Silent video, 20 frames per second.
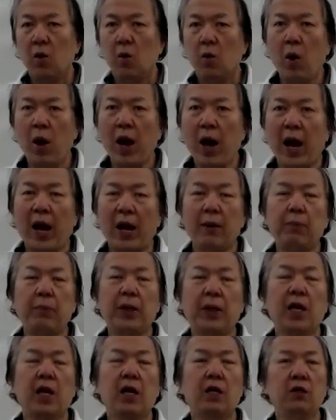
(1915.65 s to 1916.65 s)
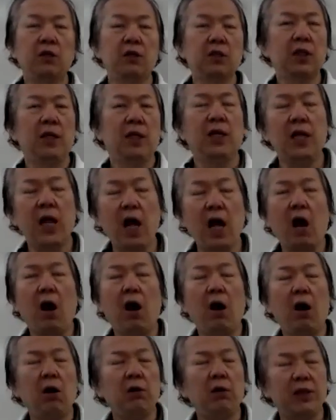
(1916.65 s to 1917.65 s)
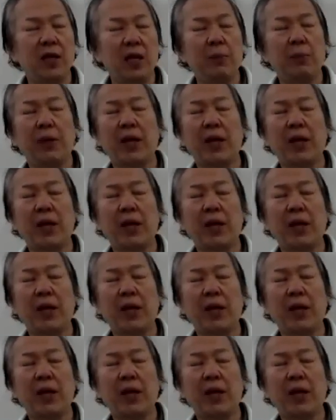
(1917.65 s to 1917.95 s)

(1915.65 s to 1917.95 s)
Why? Because now they